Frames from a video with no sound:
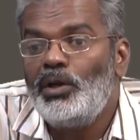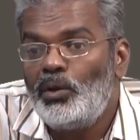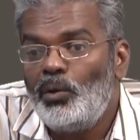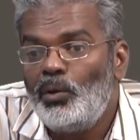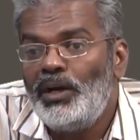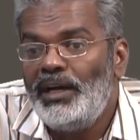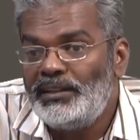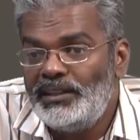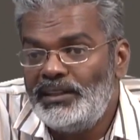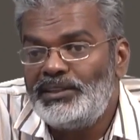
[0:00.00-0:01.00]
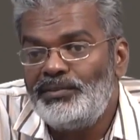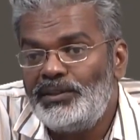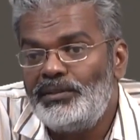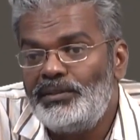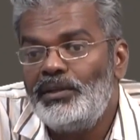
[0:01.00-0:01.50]
correlate this
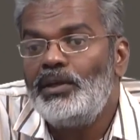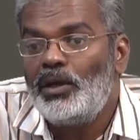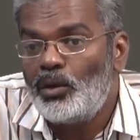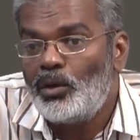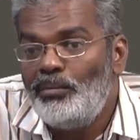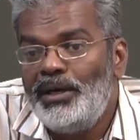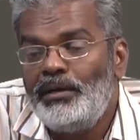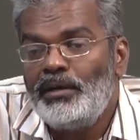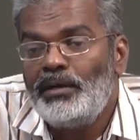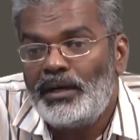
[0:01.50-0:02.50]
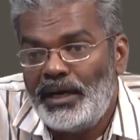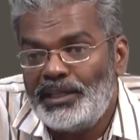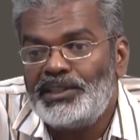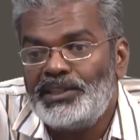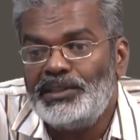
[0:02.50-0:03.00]
with Roman
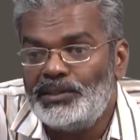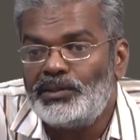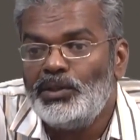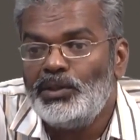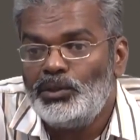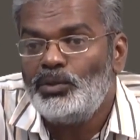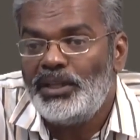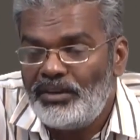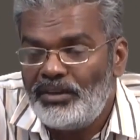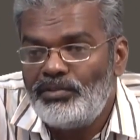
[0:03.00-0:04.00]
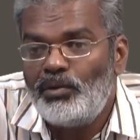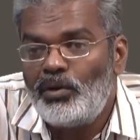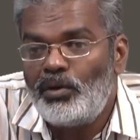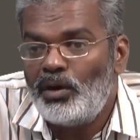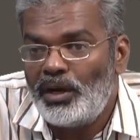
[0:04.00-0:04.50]
connections. So
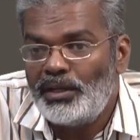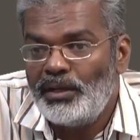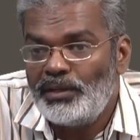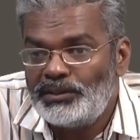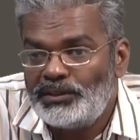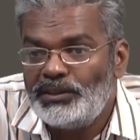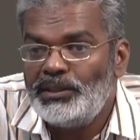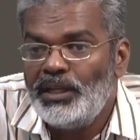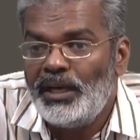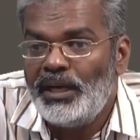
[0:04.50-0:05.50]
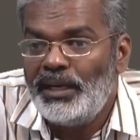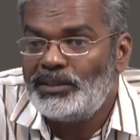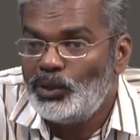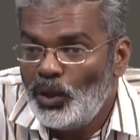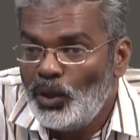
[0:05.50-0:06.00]
therefore, archaeology
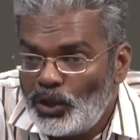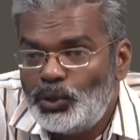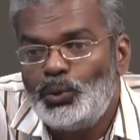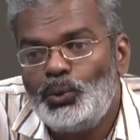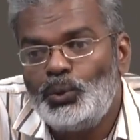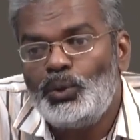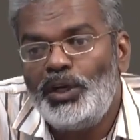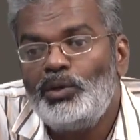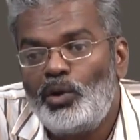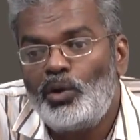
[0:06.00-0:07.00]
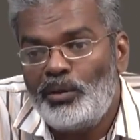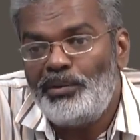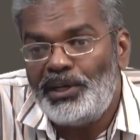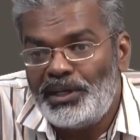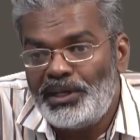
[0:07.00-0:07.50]
has lot to do in
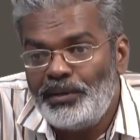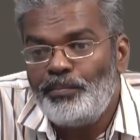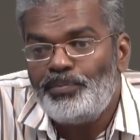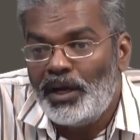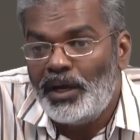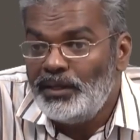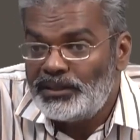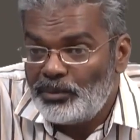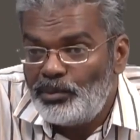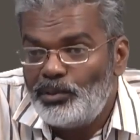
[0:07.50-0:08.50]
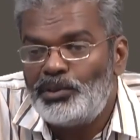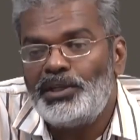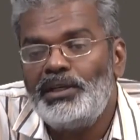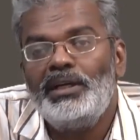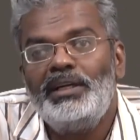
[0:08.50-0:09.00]
corroborating and
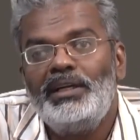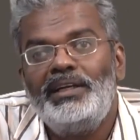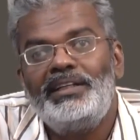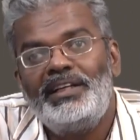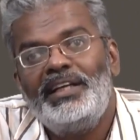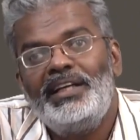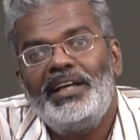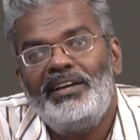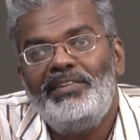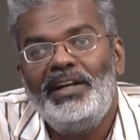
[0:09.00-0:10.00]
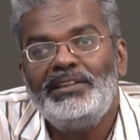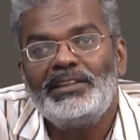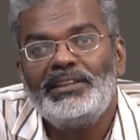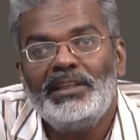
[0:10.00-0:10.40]
supporting literary evidence.